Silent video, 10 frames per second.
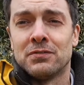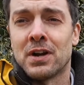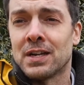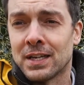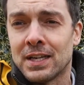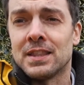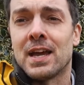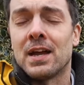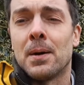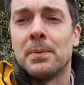Frankly,
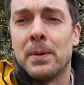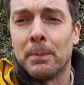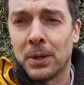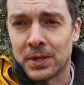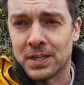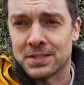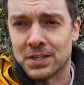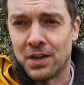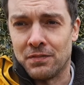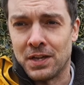they are employing a
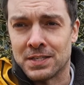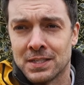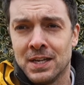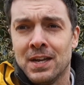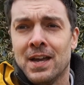service